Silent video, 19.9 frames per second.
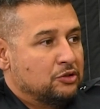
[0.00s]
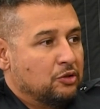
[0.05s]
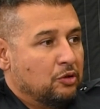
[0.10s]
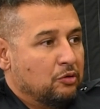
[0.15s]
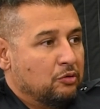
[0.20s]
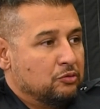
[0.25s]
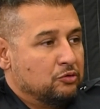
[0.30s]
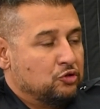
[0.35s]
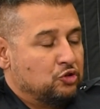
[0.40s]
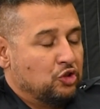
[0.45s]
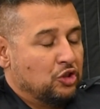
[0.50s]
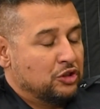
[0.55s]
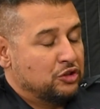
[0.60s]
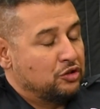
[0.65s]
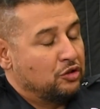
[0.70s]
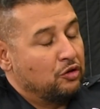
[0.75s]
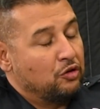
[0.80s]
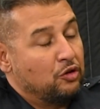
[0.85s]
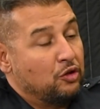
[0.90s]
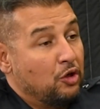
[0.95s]
So
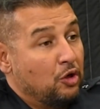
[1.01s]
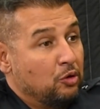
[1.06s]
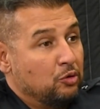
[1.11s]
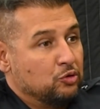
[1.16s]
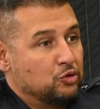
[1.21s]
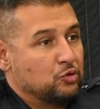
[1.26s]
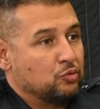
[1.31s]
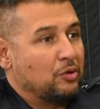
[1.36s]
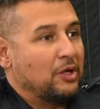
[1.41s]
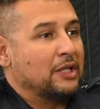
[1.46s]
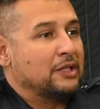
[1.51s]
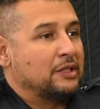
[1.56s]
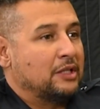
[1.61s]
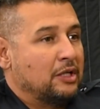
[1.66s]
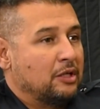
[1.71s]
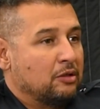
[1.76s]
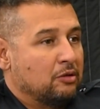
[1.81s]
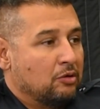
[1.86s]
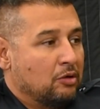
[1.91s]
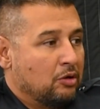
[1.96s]
just those right
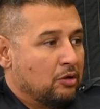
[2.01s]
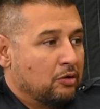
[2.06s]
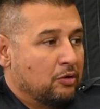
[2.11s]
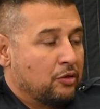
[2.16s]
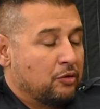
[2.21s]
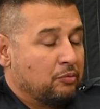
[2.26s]
there are